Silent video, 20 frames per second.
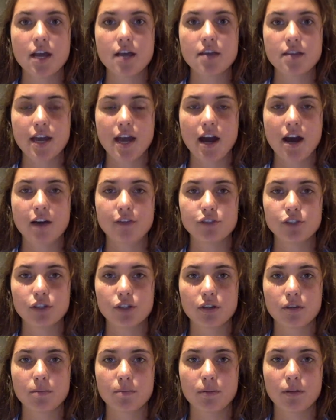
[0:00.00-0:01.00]
they have to
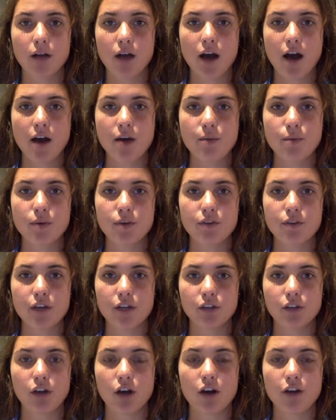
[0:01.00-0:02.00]
comply with
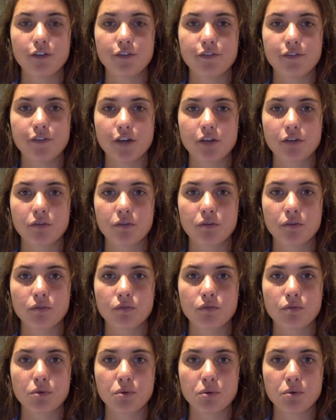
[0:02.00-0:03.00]
a lot of federal
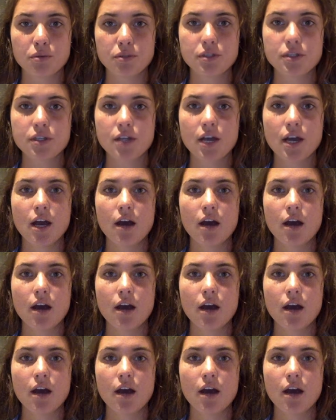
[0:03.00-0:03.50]
rules.